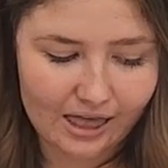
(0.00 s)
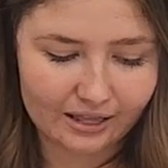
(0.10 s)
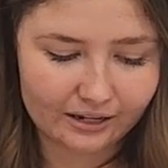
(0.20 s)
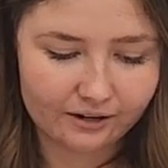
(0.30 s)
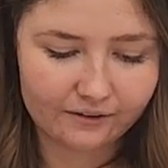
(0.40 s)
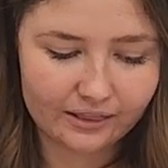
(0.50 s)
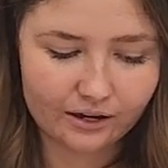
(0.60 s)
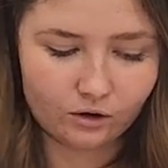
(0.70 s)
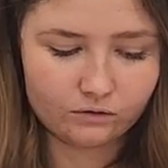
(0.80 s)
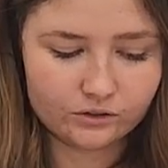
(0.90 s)
and then carry
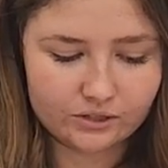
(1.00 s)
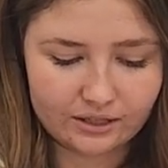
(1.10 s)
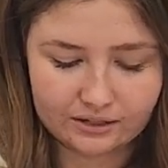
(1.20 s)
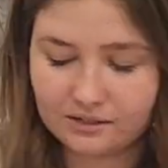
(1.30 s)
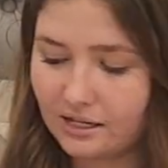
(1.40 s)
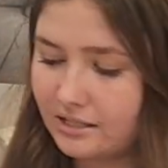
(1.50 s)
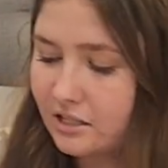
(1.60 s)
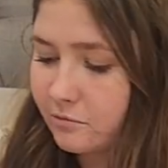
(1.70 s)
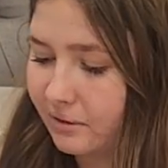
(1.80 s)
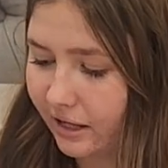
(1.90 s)
that over to the
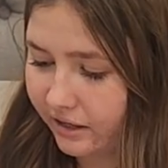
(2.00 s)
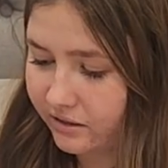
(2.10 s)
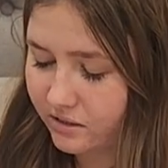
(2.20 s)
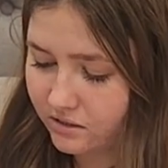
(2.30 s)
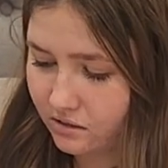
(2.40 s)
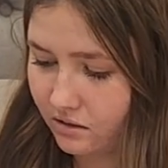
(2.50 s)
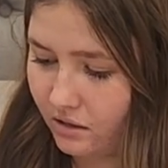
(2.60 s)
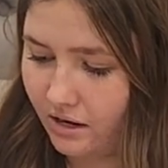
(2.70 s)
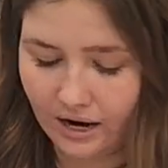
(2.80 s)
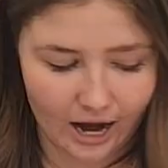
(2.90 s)
tens
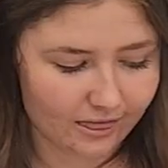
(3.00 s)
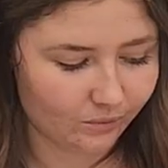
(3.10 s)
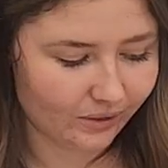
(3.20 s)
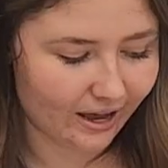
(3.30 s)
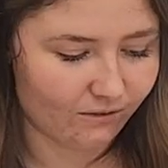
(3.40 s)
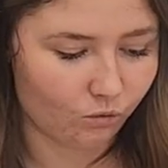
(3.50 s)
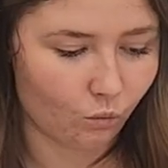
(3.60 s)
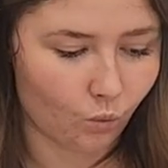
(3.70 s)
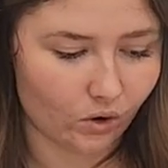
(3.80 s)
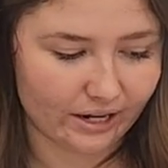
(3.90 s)
place. And then we have
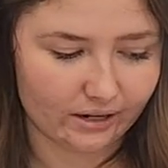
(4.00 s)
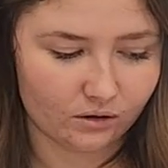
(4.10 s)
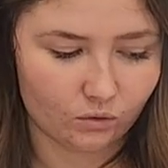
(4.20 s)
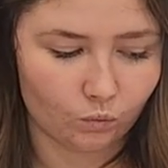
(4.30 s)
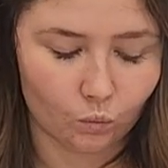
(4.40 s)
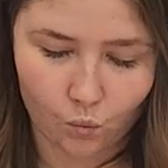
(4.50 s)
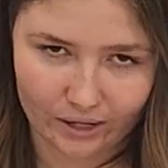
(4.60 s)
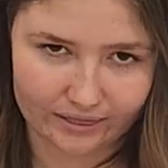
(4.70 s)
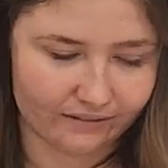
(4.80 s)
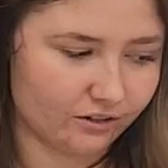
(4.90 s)
1
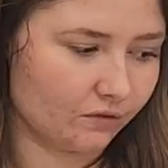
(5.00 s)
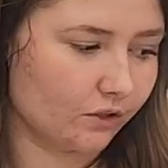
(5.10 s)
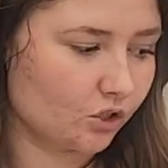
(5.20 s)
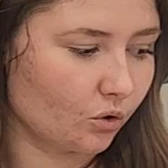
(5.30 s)
left over.